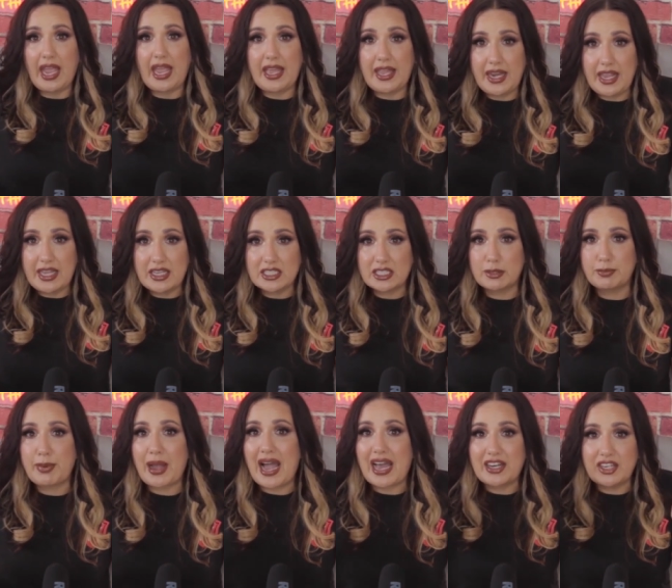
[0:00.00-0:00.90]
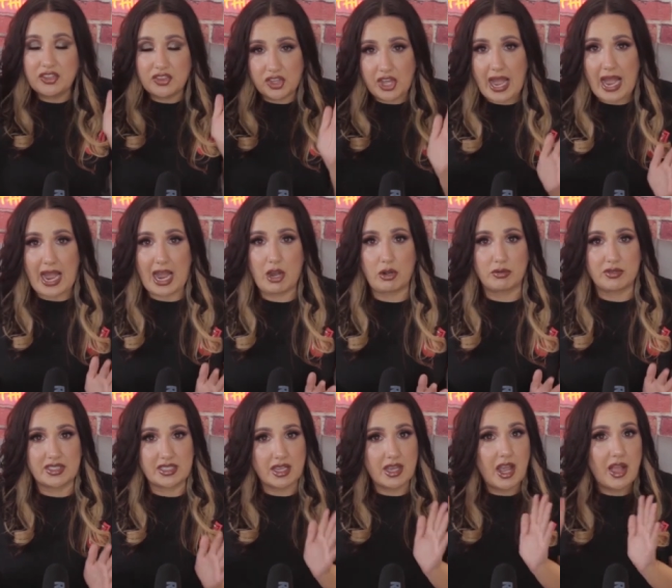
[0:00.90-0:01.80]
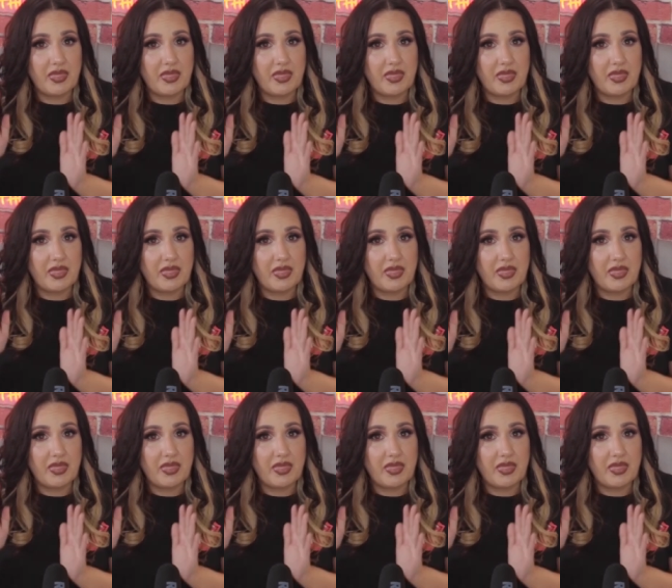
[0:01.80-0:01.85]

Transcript: And he spotted the house